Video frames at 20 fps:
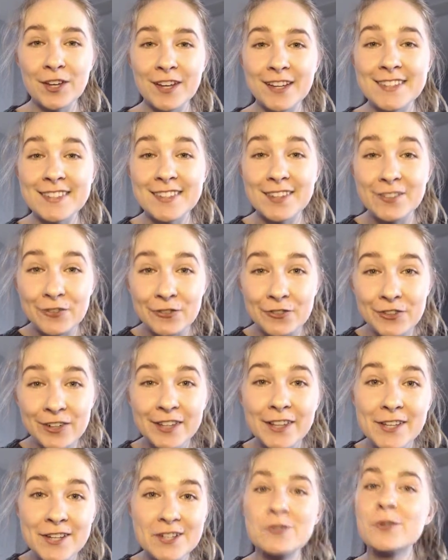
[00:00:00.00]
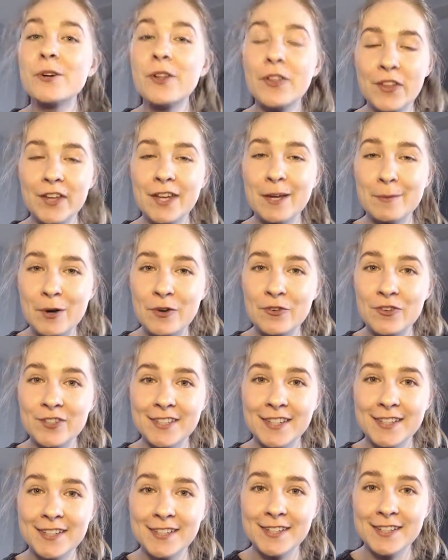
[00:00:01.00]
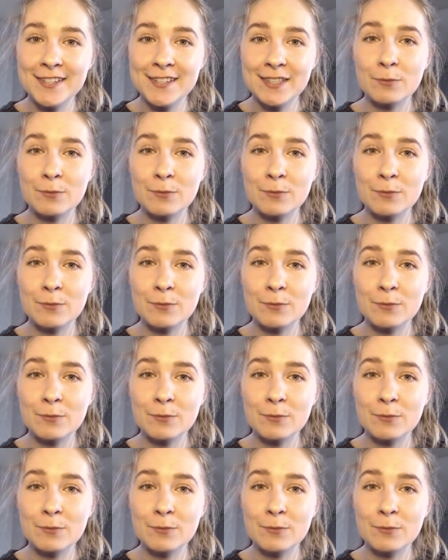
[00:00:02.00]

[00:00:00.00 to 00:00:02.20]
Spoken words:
because the really cool thing about resistance,